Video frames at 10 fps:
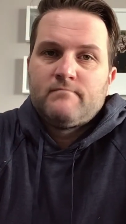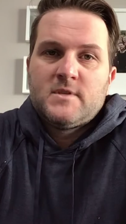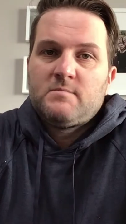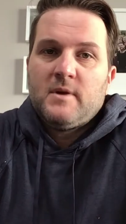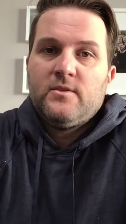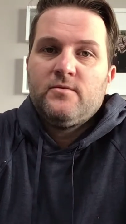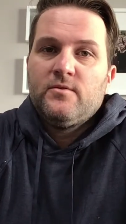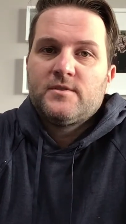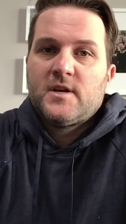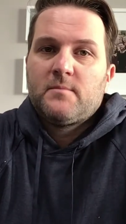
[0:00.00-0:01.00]
spend who
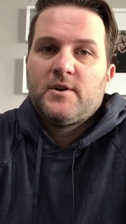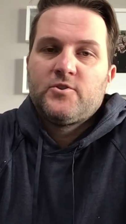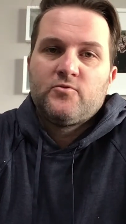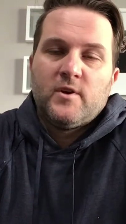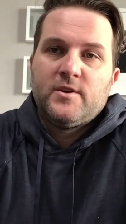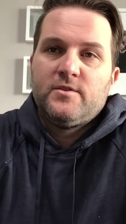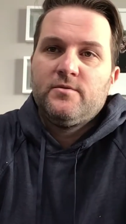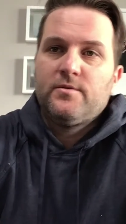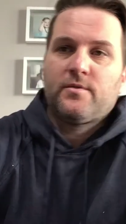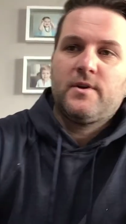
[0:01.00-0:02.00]
knows how much one
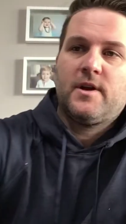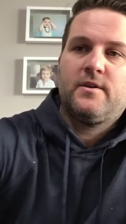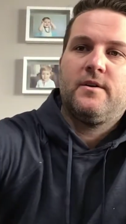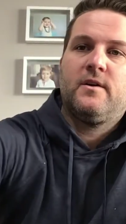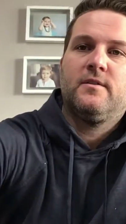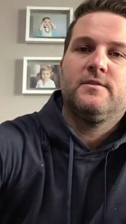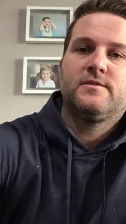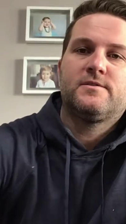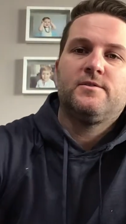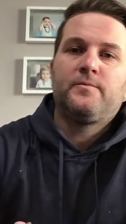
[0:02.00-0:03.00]
two three hundred dollars
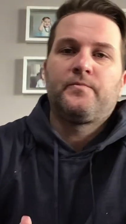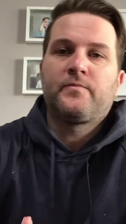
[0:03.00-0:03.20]
so